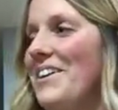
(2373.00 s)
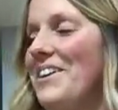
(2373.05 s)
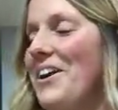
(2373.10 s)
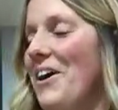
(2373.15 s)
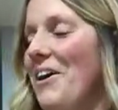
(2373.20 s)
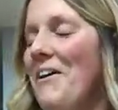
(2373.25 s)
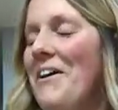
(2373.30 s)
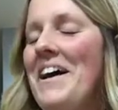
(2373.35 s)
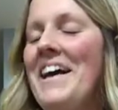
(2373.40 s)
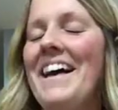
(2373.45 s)

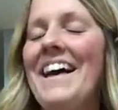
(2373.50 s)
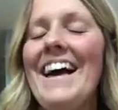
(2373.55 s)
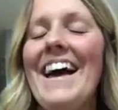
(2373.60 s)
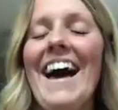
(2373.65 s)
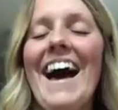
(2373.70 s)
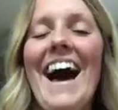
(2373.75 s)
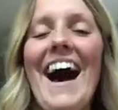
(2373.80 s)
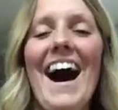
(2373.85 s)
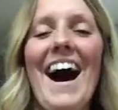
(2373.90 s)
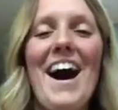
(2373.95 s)
No.
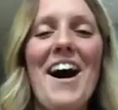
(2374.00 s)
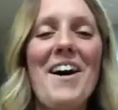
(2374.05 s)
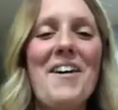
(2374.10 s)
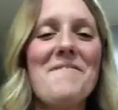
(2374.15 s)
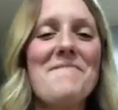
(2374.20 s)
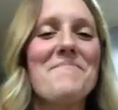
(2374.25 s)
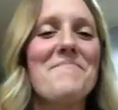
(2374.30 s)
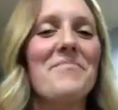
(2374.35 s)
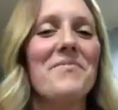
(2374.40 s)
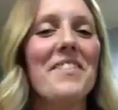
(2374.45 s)

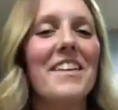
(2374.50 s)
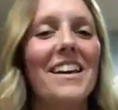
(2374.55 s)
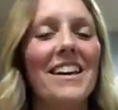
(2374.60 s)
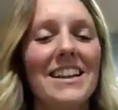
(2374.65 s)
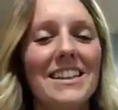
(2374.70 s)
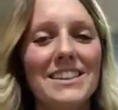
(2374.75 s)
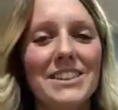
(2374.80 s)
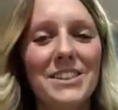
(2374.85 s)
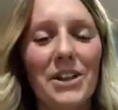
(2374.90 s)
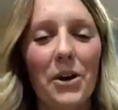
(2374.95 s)

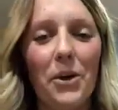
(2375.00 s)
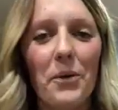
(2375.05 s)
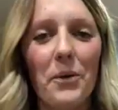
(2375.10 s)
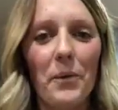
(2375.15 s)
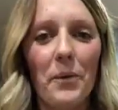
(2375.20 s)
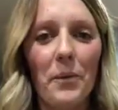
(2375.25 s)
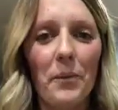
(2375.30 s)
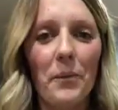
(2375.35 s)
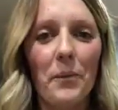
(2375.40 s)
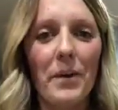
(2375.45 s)

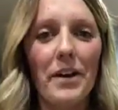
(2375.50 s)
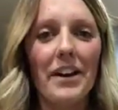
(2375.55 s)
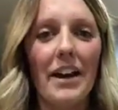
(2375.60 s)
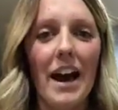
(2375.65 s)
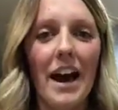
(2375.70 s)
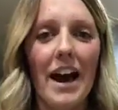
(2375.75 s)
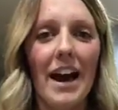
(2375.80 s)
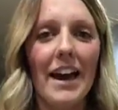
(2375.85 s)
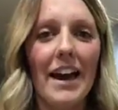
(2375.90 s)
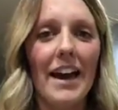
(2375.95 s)
So when
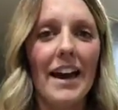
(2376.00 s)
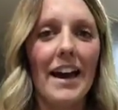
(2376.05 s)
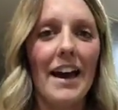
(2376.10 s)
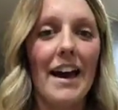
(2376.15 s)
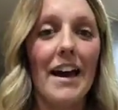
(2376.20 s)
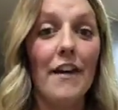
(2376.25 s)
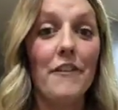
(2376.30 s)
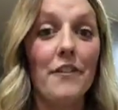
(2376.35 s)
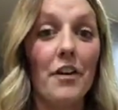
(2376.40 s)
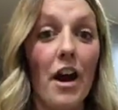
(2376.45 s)

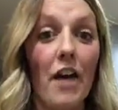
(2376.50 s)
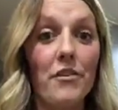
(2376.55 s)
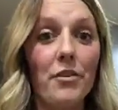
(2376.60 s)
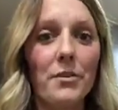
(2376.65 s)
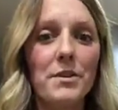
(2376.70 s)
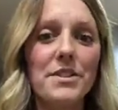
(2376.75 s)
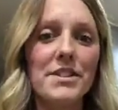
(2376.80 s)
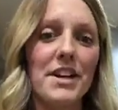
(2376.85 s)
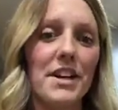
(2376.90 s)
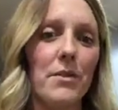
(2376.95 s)

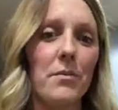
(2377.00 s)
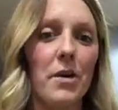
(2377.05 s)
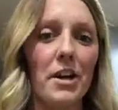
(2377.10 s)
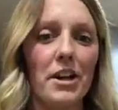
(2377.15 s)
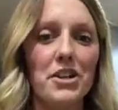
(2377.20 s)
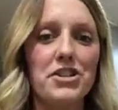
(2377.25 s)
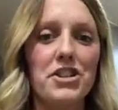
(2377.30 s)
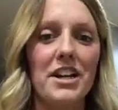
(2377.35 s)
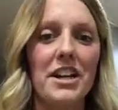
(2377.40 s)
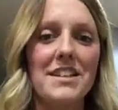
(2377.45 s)
everyone's going to want
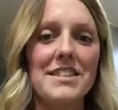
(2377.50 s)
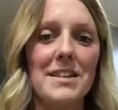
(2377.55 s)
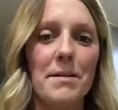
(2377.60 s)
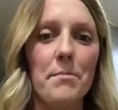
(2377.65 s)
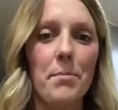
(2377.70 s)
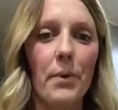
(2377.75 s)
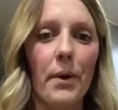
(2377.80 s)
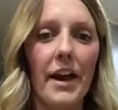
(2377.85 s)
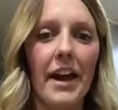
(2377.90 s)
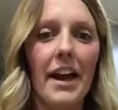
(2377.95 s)
to cheat at
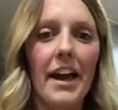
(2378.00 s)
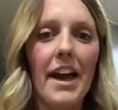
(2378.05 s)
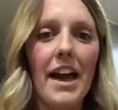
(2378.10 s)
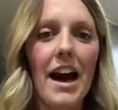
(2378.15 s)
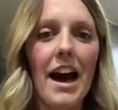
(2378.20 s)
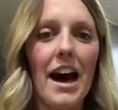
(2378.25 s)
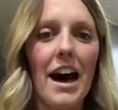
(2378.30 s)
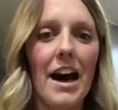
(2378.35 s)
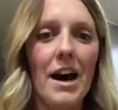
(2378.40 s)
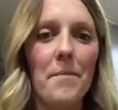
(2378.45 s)
some point.
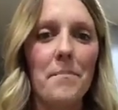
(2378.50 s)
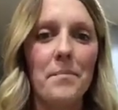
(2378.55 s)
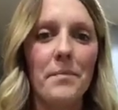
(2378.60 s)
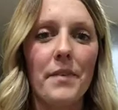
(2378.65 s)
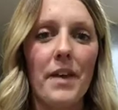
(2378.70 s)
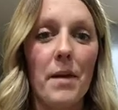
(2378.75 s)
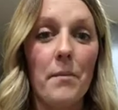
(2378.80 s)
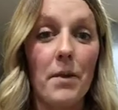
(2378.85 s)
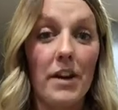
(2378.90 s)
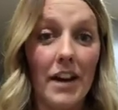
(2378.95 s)

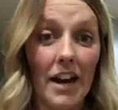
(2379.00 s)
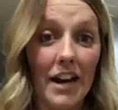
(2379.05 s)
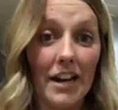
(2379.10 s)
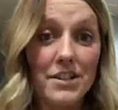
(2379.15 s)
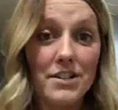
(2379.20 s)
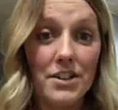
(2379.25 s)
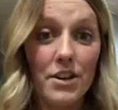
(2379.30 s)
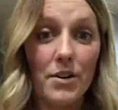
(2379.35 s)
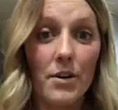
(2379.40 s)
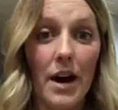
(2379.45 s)
And when I
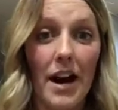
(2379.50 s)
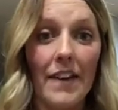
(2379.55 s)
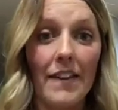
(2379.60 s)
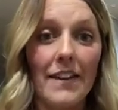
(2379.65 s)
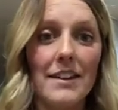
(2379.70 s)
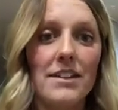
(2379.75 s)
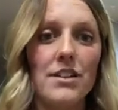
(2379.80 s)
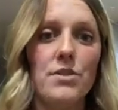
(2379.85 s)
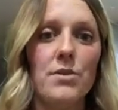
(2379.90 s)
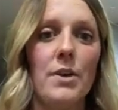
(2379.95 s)
do, I
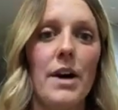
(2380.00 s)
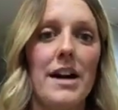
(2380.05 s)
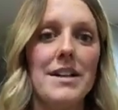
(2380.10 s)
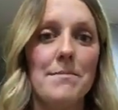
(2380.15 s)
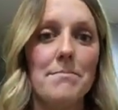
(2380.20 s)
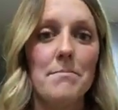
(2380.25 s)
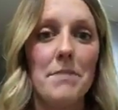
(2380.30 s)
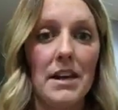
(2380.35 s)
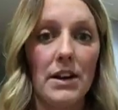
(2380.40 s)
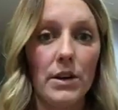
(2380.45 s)
like to do it
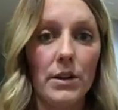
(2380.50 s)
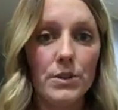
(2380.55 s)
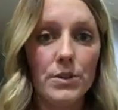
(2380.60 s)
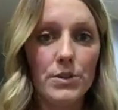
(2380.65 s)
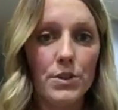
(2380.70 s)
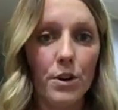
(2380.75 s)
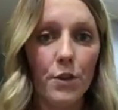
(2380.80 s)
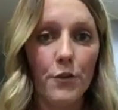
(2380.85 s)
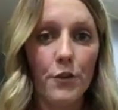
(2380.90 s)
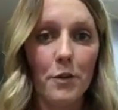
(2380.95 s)
as a meal.
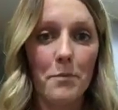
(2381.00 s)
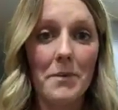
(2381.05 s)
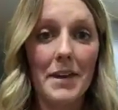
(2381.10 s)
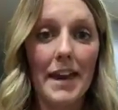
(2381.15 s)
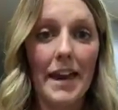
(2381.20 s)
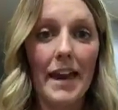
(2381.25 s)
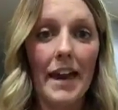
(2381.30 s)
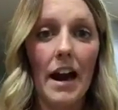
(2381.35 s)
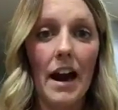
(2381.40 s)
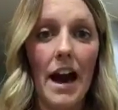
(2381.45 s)
So for
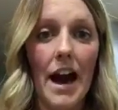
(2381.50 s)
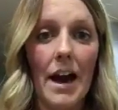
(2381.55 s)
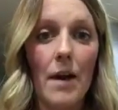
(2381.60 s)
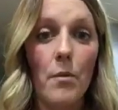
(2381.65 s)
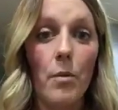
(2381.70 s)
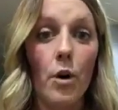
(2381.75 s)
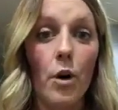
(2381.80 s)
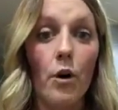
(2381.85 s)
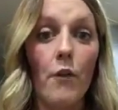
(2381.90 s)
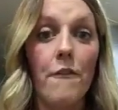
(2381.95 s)
me, I
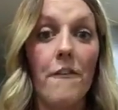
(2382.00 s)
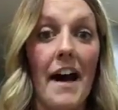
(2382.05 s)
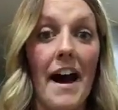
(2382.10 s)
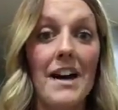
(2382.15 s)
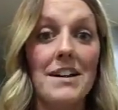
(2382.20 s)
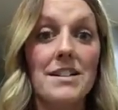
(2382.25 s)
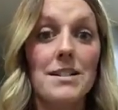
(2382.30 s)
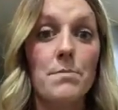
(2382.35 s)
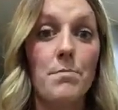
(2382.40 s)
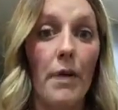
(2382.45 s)
will
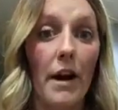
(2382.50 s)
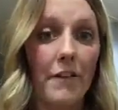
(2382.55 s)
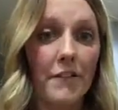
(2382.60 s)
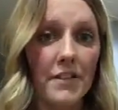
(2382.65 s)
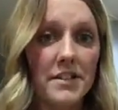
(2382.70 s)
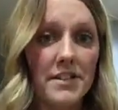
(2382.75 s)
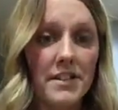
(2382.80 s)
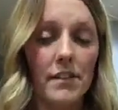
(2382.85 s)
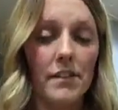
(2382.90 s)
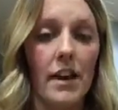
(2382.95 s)
fast
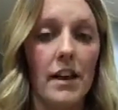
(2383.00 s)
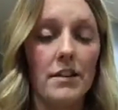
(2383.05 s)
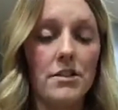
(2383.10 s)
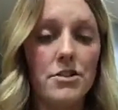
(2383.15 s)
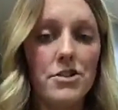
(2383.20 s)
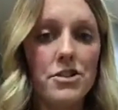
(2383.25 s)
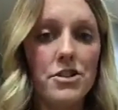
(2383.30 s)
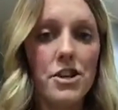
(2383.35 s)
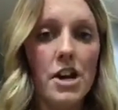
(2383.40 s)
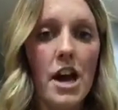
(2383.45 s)
breakfast and
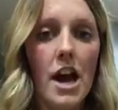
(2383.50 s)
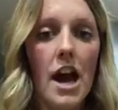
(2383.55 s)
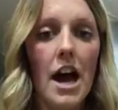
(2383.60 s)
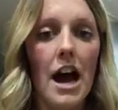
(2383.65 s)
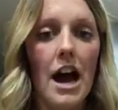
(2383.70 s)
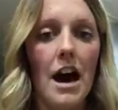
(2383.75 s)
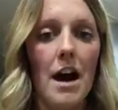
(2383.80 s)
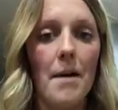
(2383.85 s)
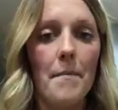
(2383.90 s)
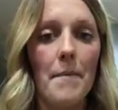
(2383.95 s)
lunch.
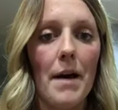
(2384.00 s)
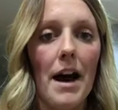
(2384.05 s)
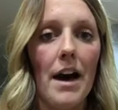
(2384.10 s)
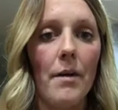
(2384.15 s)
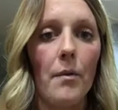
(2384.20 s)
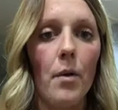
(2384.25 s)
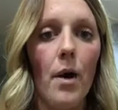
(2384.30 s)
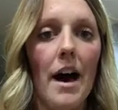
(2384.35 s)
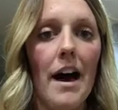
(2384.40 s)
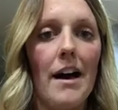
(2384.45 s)

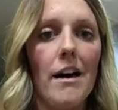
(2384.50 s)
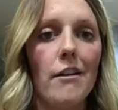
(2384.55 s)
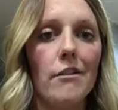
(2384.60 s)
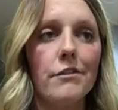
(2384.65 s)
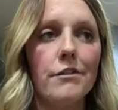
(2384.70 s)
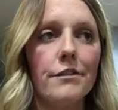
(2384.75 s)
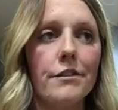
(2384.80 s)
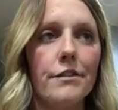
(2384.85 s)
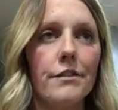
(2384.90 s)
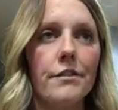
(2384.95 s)
I will
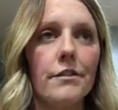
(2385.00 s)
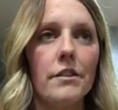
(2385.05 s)
have